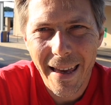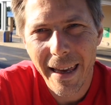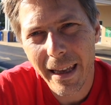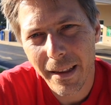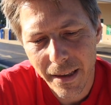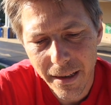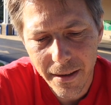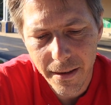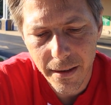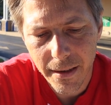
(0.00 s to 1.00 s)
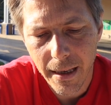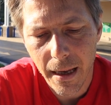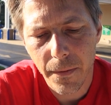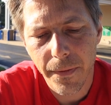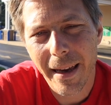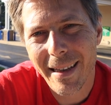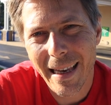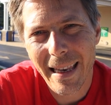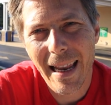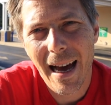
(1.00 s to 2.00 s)
it lists itself as
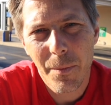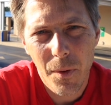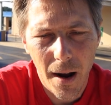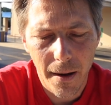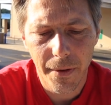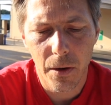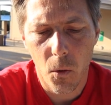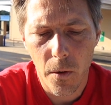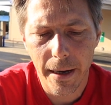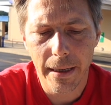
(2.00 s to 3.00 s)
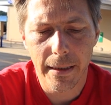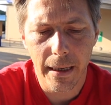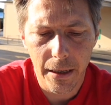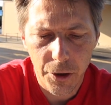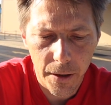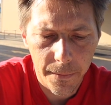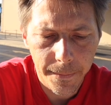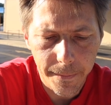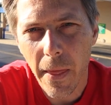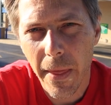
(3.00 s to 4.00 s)
a nonprofit organization
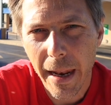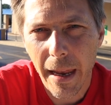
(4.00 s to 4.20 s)
that